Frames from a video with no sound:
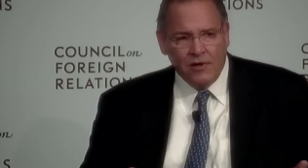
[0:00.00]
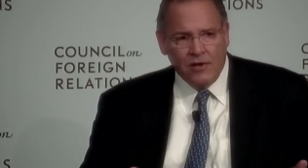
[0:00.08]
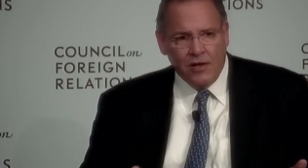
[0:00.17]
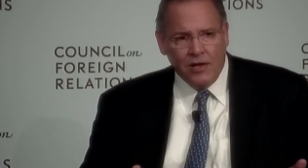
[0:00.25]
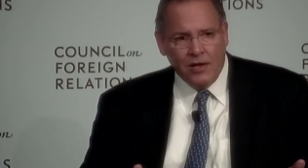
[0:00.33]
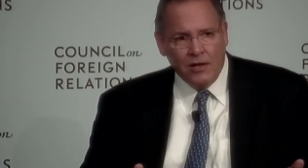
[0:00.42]

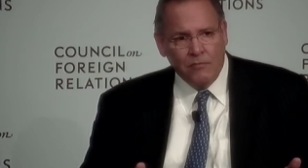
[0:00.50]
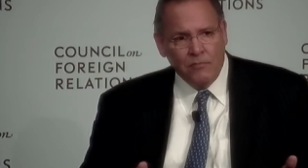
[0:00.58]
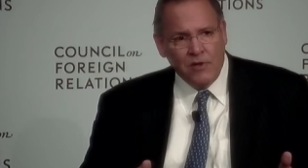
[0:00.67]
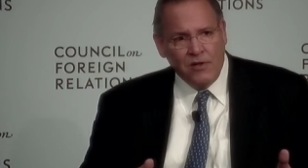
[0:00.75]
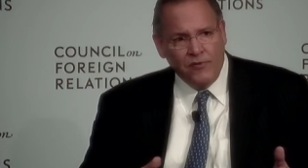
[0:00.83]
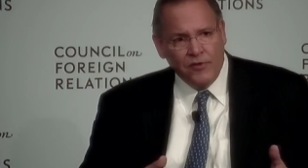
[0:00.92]
Um,
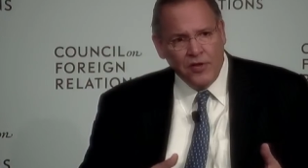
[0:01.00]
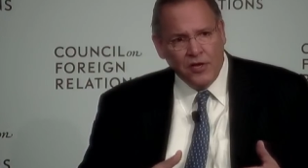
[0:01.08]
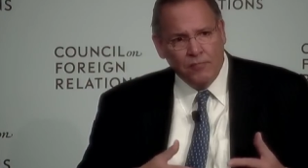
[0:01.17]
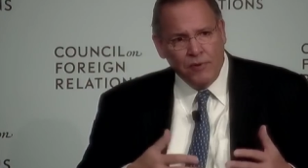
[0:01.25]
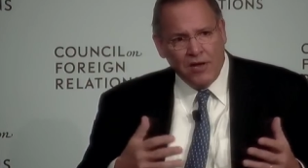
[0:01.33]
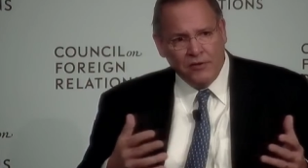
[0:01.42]
if you think
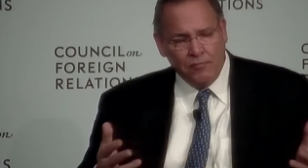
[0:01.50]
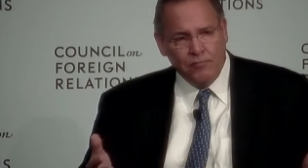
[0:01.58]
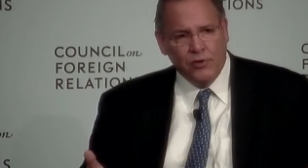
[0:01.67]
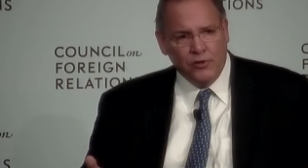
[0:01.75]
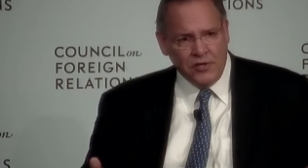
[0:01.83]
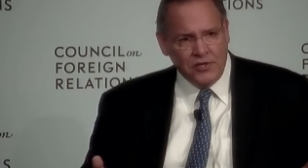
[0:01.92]
about the
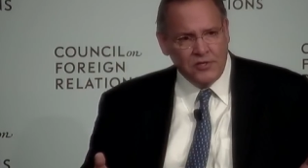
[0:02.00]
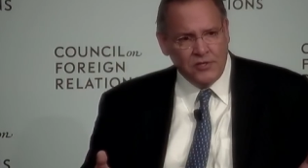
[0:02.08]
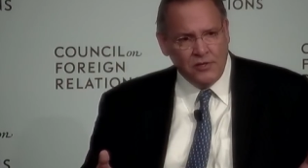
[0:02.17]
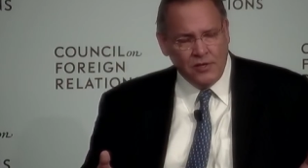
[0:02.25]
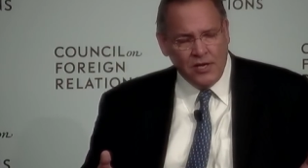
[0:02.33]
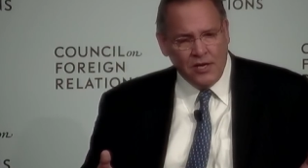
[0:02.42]
buildings
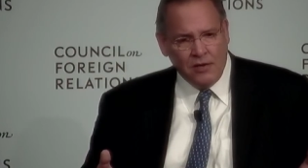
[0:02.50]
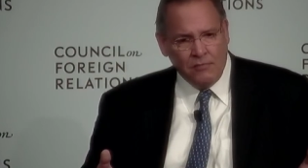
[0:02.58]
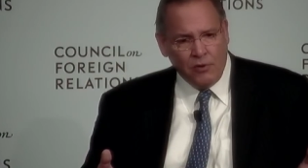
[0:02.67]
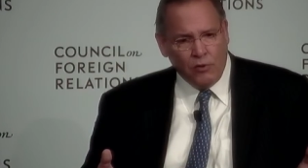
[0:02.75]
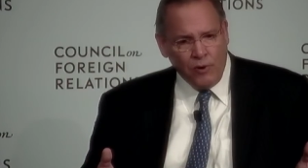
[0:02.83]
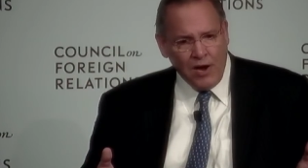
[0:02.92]
uh,
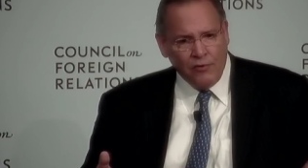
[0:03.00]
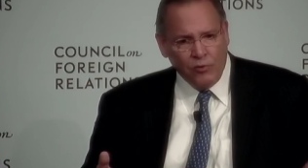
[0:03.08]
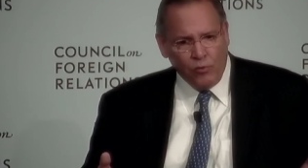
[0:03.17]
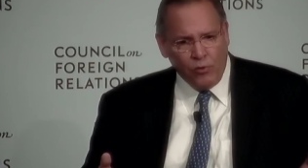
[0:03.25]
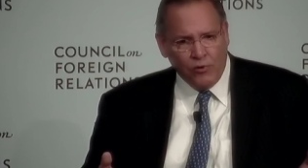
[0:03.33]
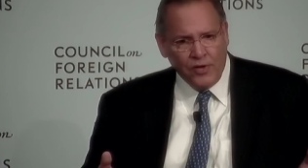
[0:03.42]
around the
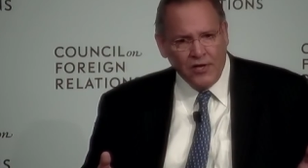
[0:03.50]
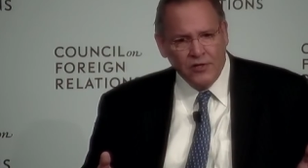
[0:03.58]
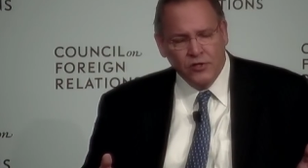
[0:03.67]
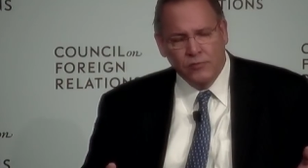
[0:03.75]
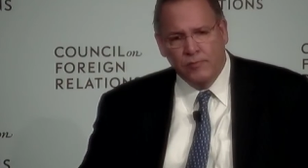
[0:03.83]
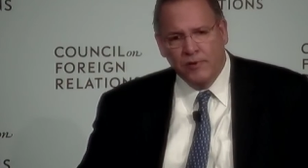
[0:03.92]
world, they
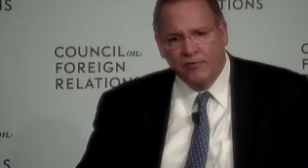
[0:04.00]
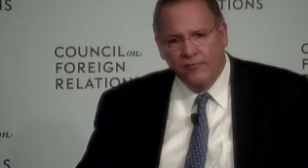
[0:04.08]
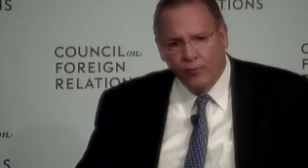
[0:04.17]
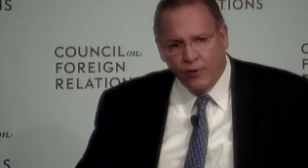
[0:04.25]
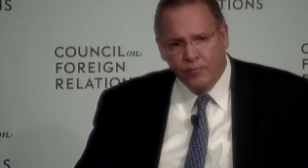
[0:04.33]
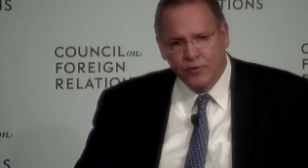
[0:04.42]
consume about
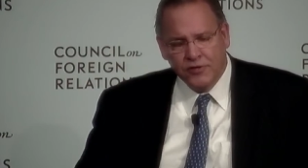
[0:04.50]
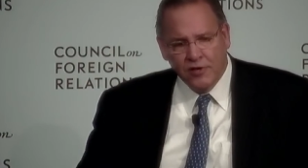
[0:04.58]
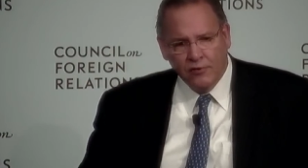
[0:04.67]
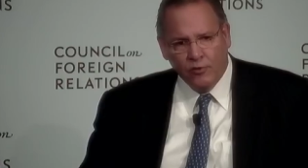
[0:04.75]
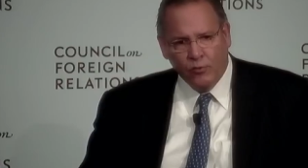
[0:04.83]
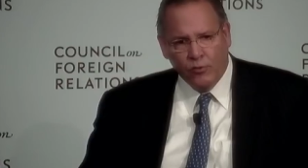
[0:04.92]
forty percent
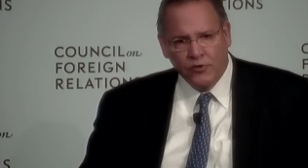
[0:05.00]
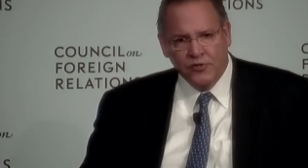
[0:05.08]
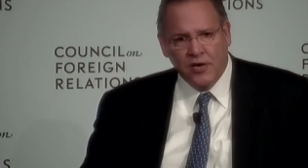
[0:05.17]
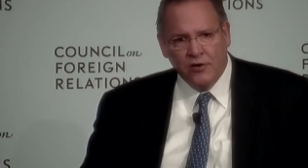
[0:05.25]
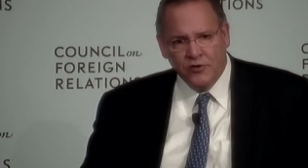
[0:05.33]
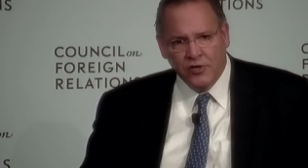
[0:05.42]
of the world's
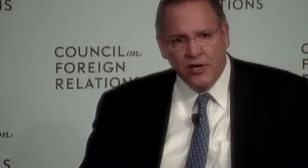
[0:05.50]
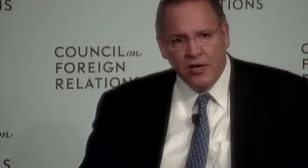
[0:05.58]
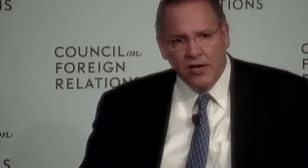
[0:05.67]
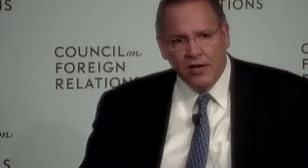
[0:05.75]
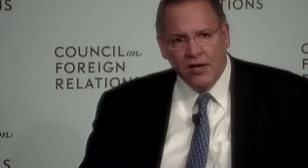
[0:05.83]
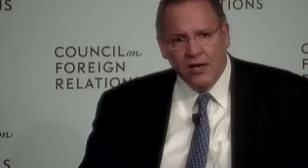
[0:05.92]
energy.
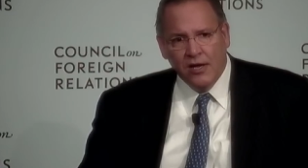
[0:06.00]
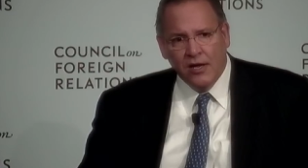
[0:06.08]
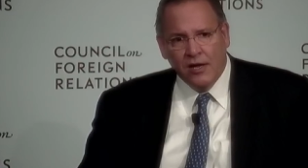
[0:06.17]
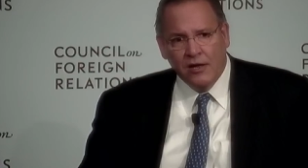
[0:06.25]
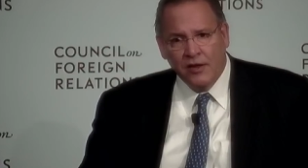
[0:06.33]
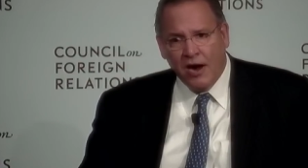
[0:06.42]

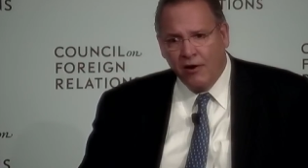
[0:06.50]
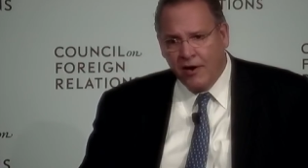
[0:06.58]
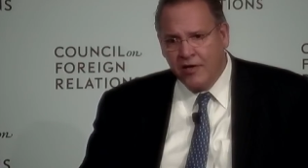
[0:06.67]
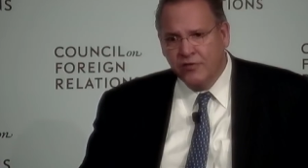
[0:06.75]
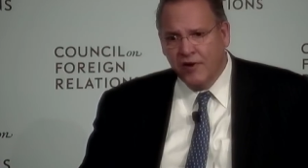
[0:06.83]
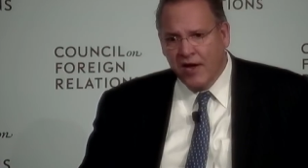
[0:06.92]
Uh, our
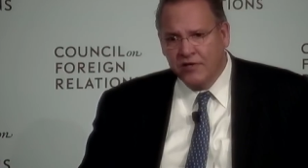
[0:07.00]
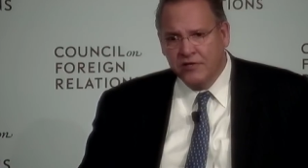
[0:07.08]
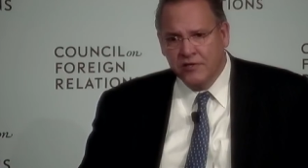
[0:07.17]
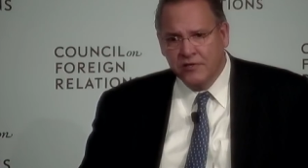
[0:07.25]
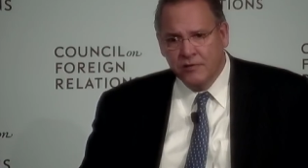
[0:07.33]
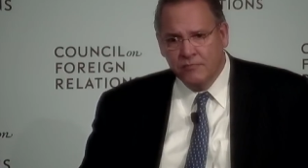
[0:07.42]
H V A C
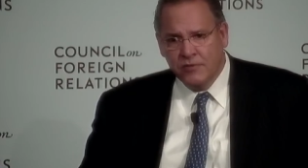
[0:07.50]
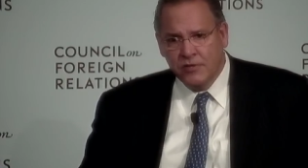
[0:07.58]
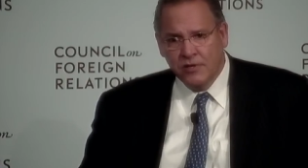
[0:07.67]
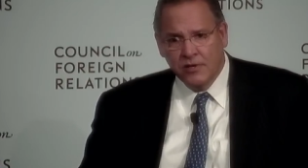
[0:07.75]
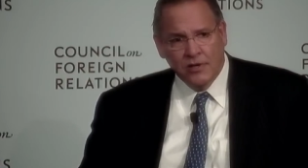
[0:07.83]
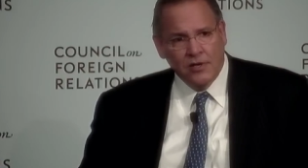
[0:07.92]
systems
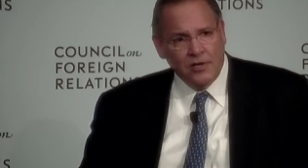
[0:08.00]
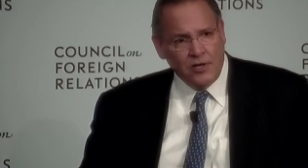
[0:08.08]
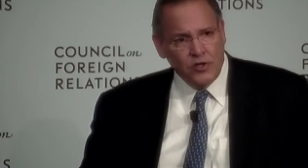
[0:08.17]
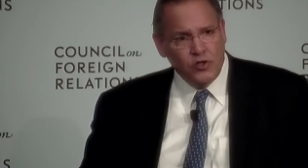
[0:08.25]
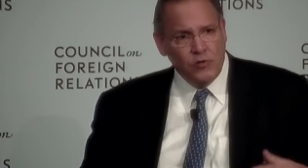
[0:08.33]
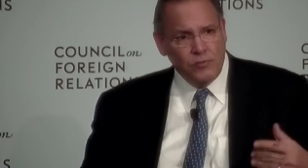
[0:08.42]
uh,
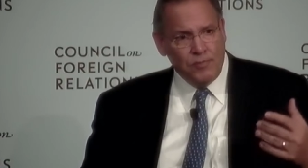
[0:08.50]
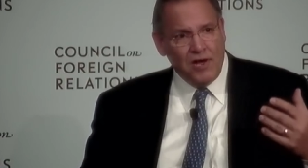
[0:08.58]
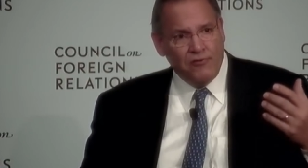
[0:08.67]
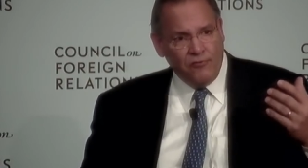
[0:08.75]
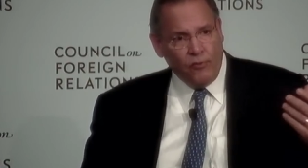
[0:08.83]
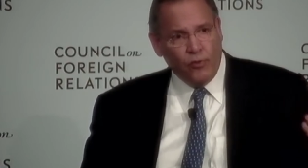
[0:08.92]
consume
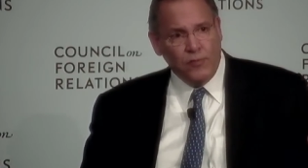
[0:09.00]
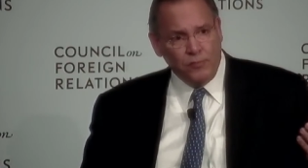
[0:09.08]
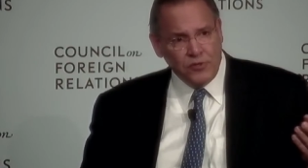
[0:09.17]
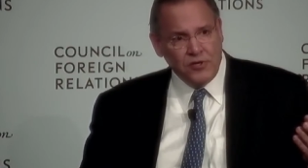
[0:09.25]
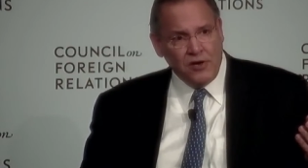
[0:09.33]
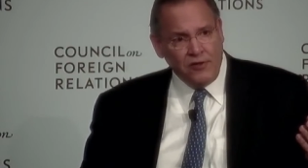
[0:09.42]
about forty
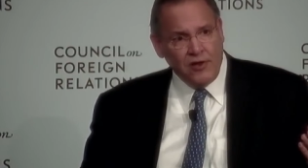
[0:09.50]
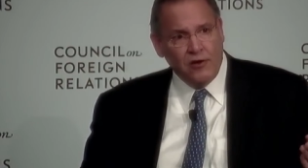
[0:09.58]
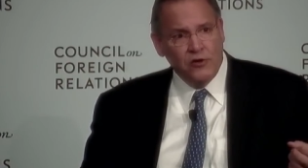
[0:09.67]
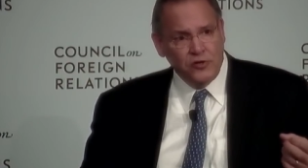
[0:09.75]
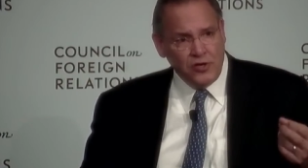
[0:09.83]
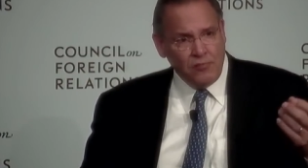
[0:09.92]
percent of the
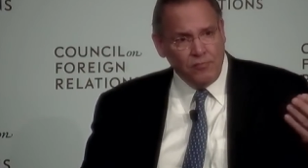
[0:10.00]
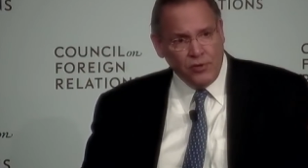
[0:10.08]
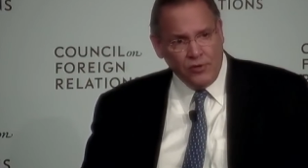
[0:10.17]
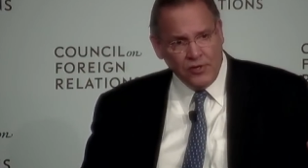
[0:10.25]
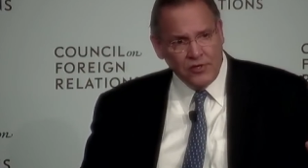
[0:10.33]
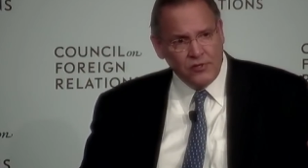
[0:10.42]
energy in a
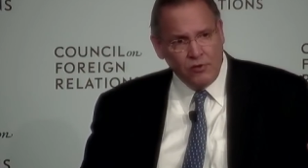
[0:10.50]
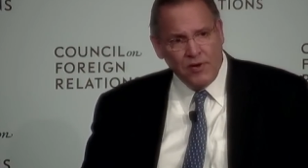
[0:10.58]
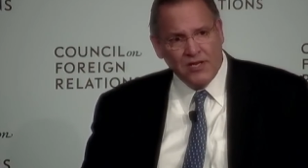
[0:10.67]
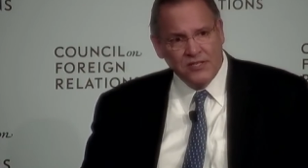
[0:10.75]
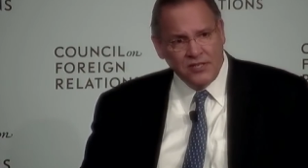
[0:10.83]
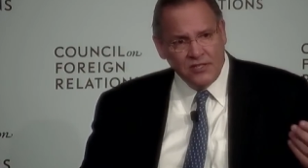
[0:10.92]
building, so
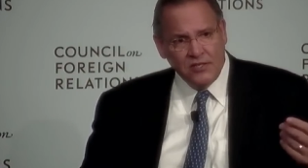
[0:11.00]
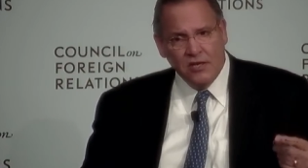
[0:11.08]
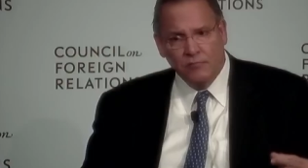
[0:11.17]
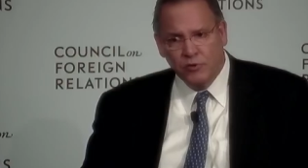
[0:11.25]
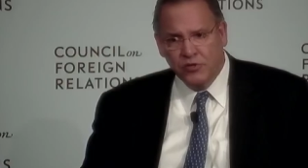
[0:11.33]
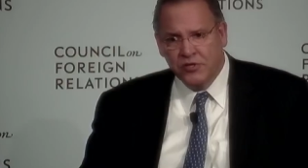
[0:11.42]
about sixteen
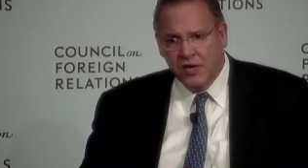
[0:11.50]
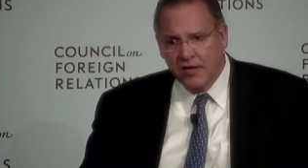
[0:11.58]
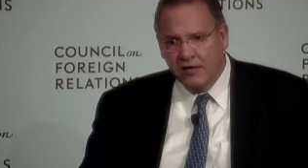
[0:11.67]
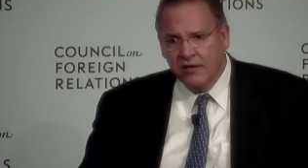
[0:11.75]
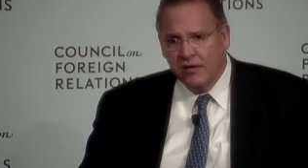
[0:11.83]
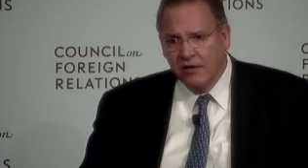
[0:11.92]
percent
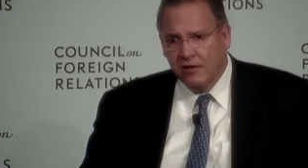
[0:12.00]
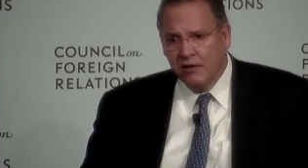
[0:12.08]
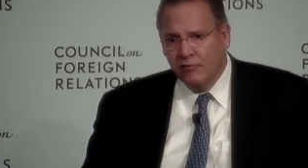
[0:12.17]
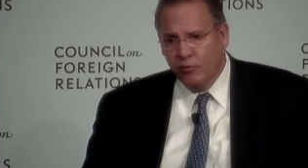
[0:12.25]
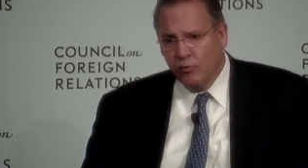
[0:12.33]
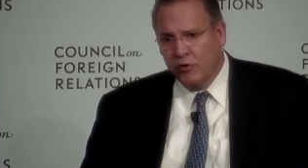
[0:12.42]
of
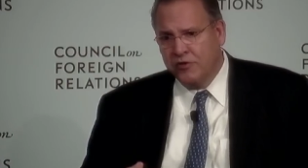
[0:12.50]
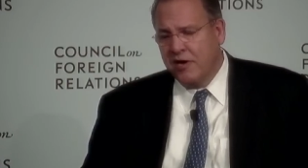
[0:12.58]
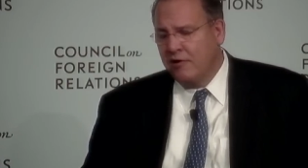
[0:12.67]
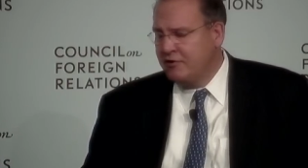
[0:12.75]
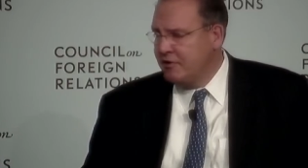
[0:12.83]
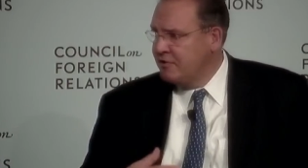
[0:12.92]
the world's
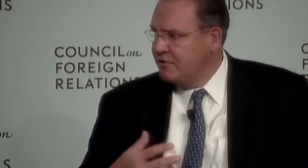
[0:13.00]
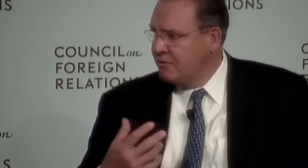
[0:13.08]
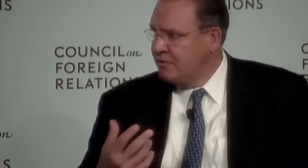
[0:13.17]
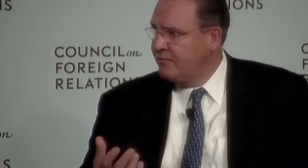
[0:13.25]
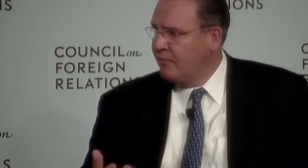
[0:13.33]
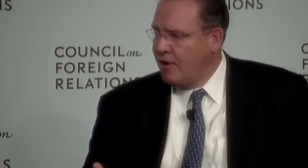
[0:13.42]
energy is
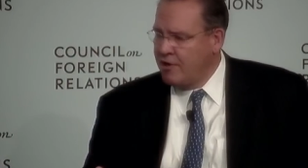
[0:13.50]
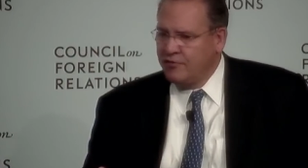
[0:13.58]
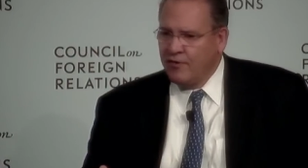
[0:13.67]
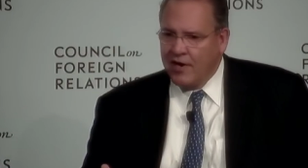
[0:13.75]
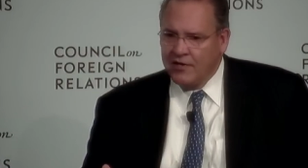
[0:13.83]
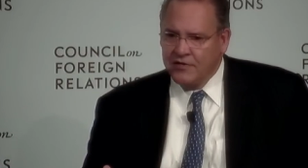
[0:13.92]
used for H V
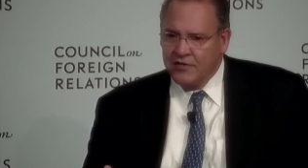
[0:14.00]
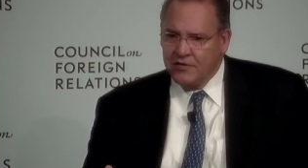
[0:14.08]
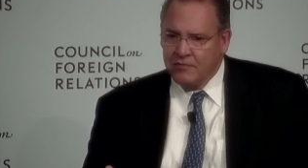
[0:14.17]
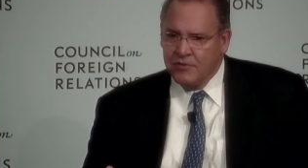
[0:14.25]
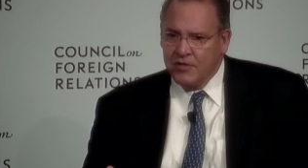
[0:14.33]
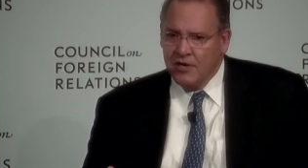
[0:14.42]
A C systems.